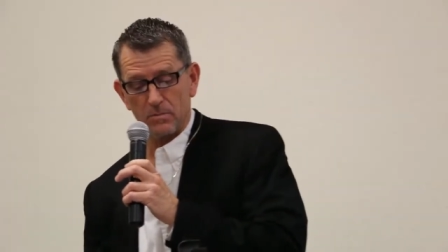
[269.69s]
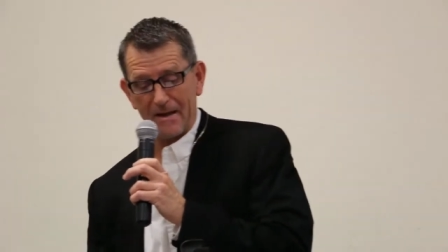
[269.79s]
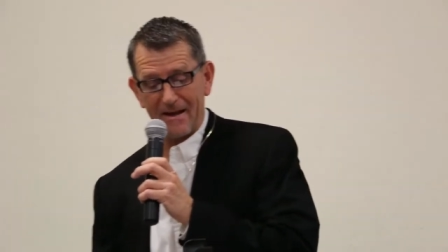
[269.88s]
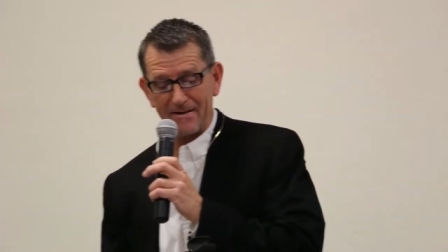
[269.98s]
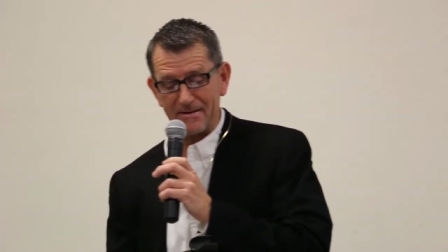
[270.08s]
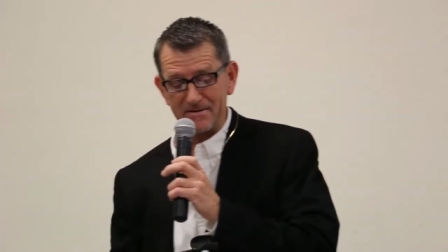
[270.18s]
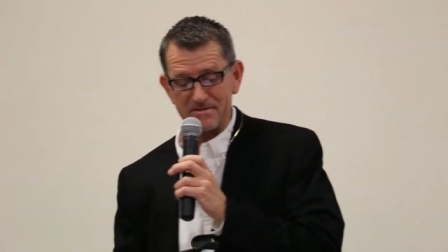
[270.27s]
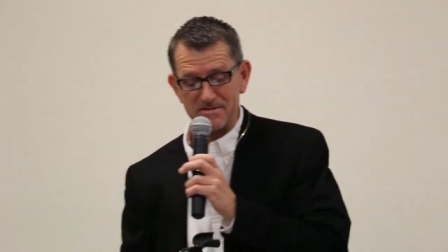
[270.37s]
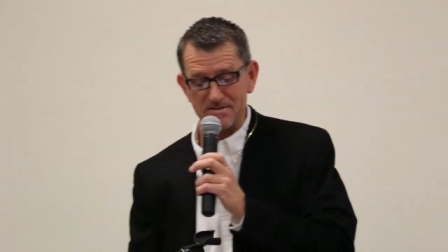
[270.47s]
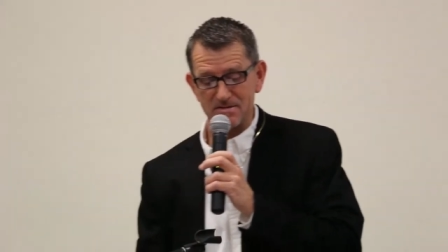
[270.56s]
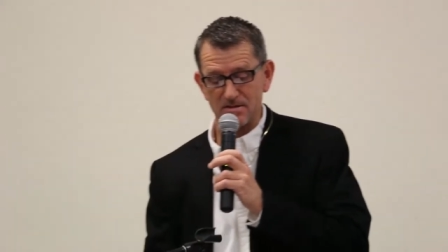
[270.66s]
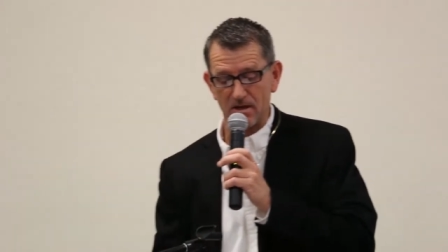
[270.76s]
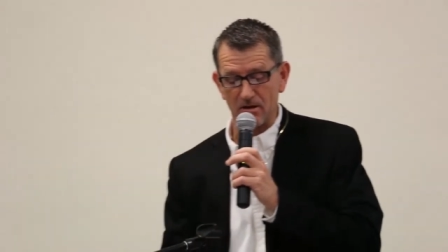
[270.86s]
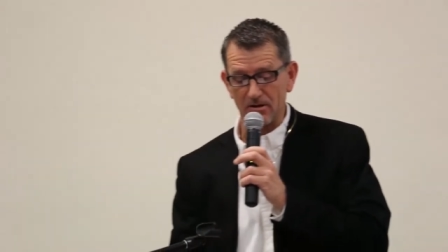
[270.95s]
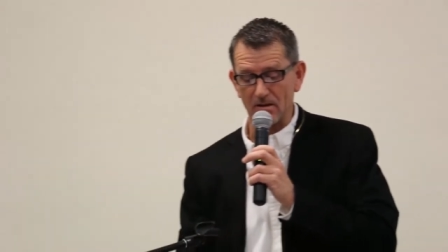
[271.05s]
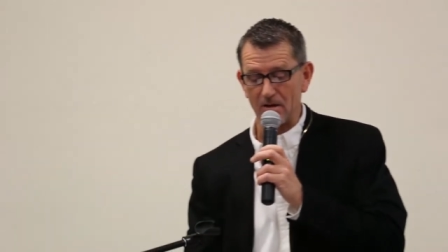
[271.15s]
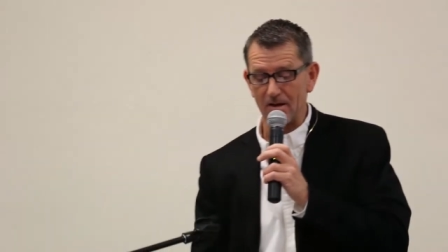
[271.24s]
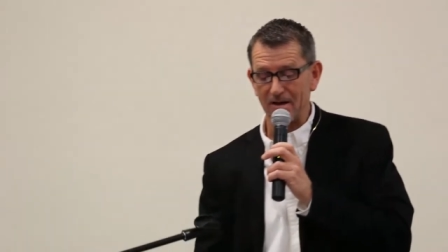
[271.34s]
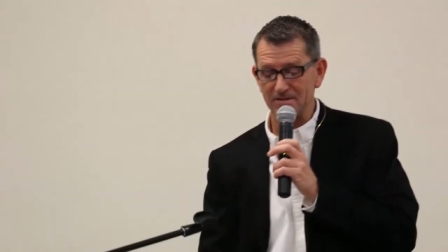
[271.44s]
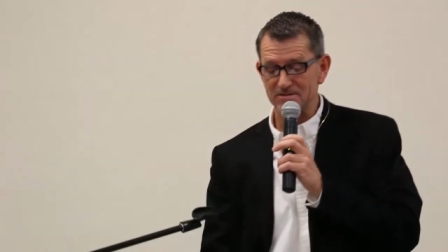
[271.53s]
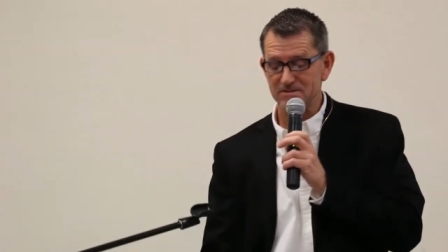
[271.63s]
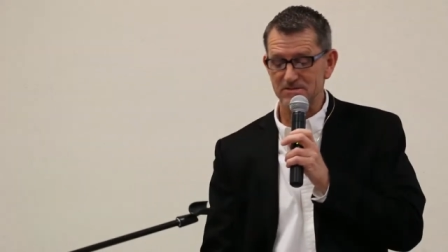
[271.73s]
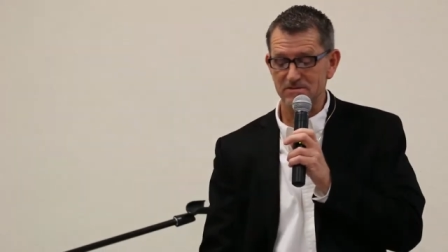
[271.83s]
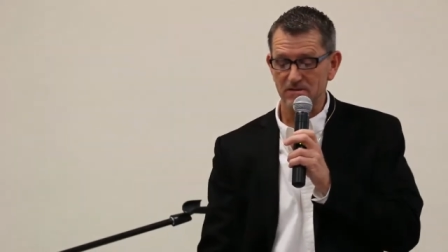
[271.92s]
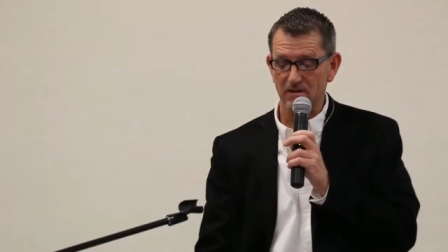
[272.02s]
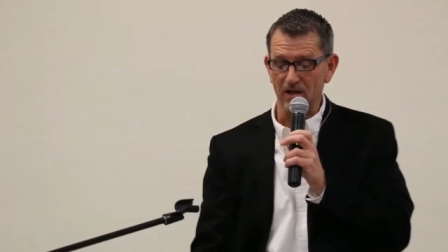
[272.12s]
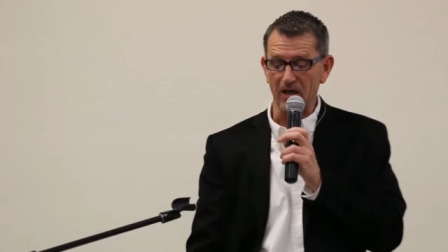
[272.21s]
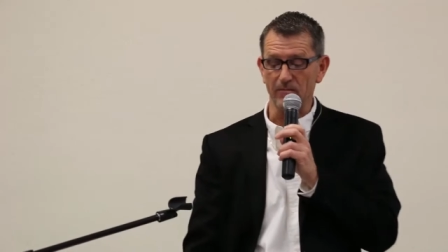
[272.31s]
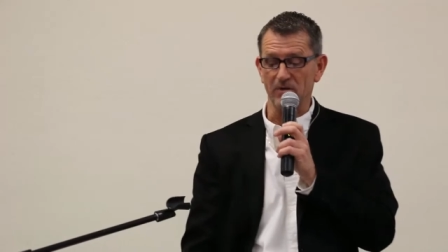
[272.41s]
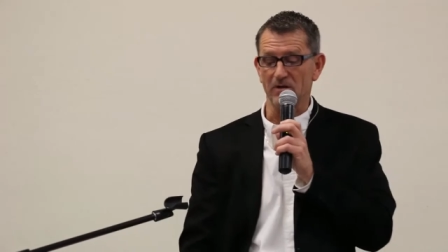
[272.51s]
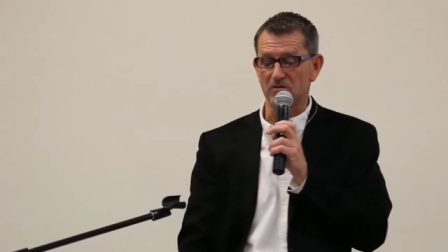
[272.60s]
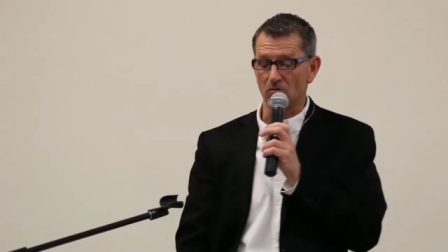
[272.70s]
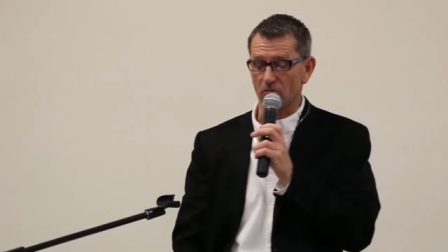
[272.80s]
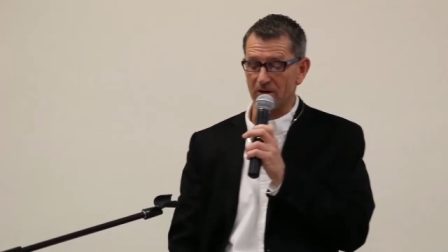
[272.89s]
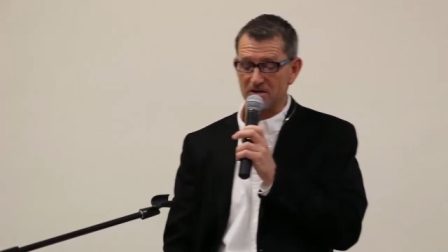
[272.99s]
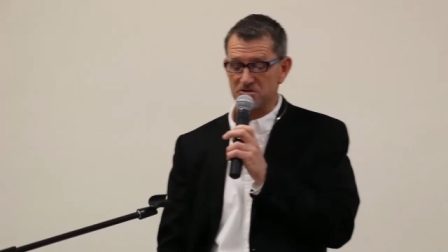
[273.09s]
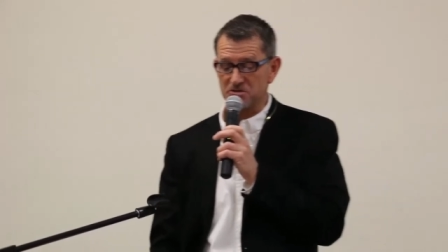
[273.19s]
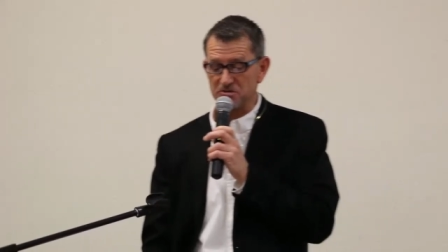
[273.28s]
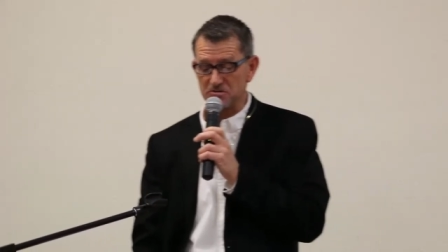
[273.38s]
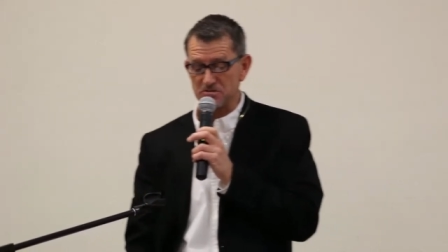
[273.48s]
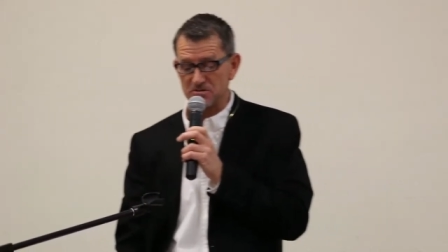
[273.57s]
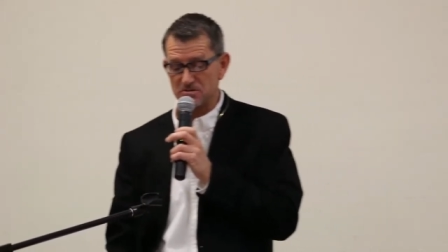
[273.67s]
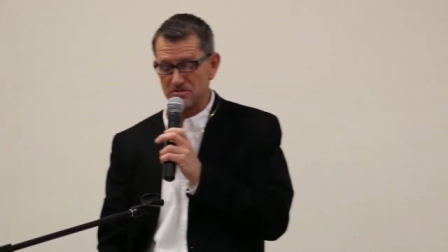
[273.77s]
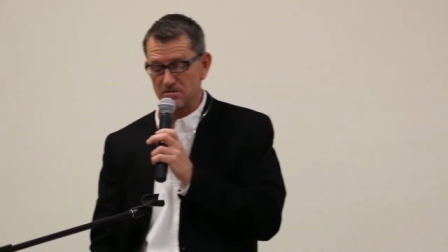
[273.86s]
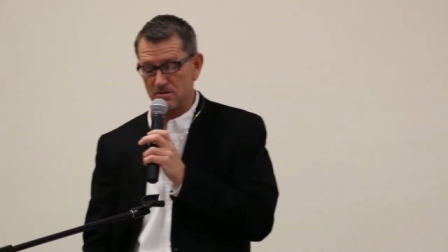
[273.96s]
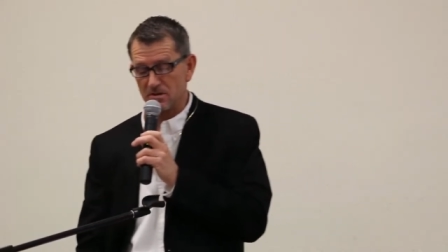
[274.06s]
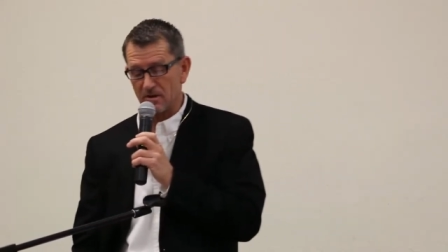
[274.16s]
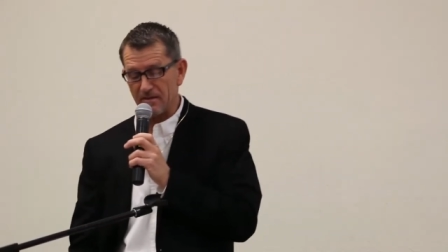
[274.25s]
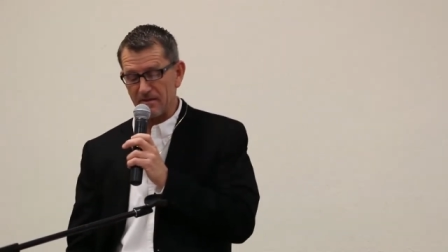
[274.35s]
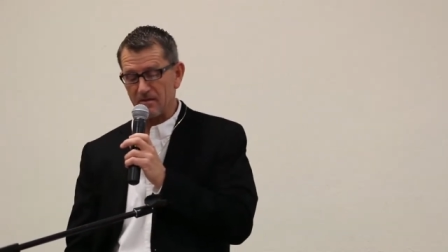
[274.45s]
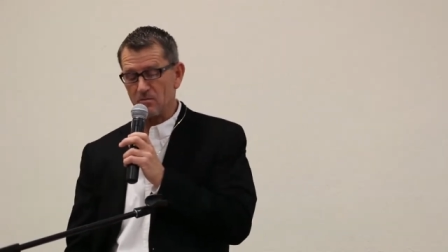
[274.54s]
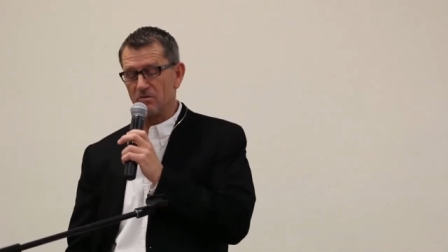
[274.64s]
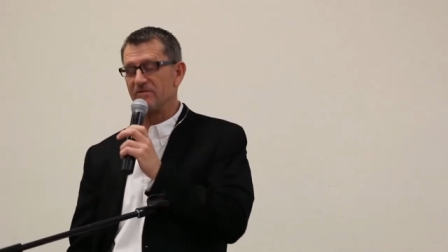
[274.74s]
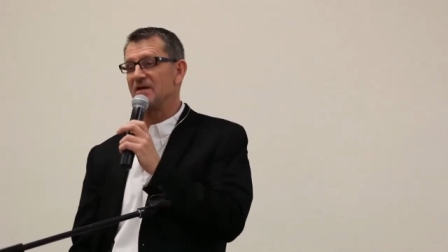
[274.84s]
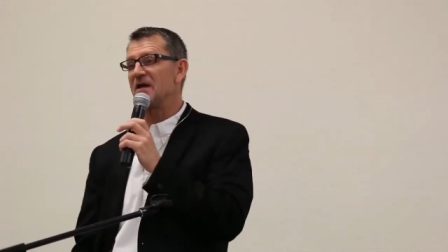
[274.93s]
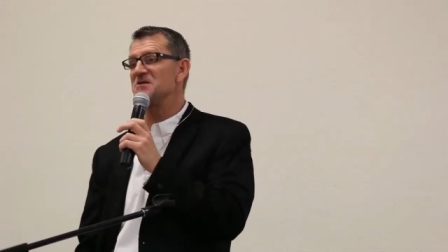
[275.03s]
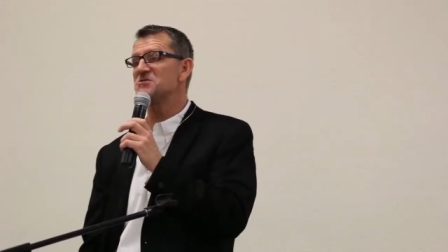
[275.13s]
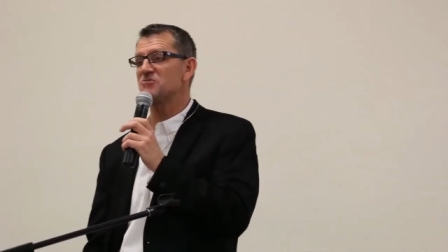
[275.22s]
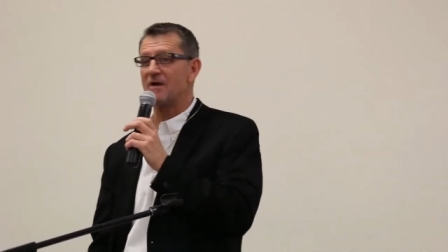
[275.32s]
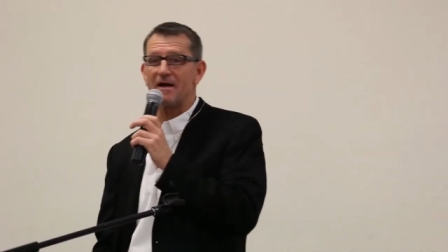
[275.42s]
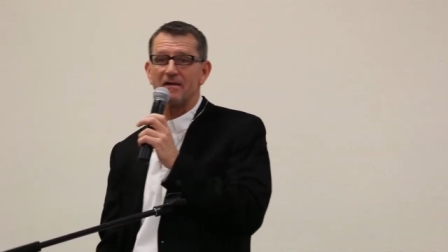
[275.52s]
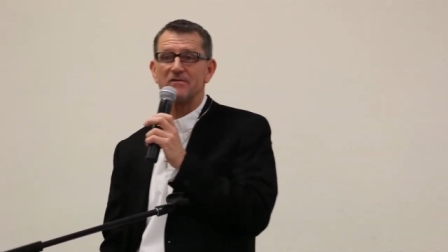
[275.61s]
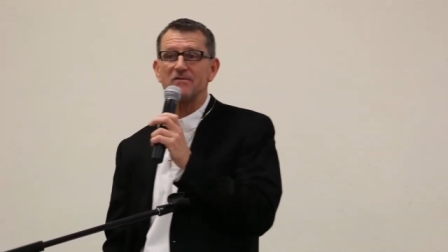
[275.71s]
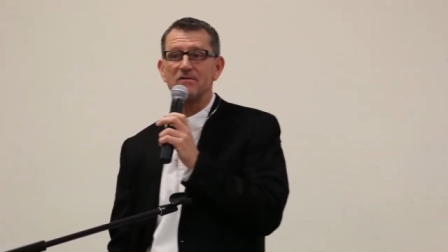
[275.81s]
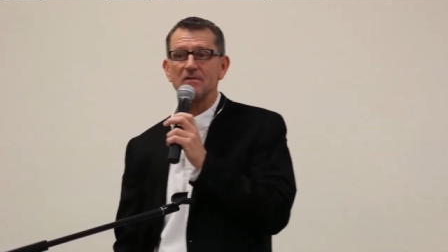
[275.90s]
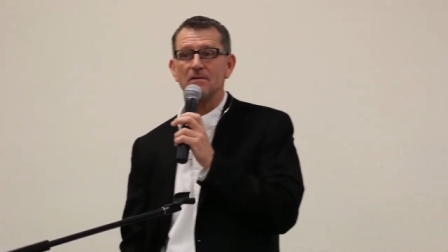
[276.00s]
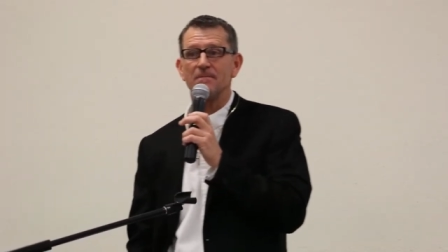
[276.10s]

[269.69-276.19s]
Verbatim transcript: blindness, hearing loss, ambulatory issues, and then the moving day stress.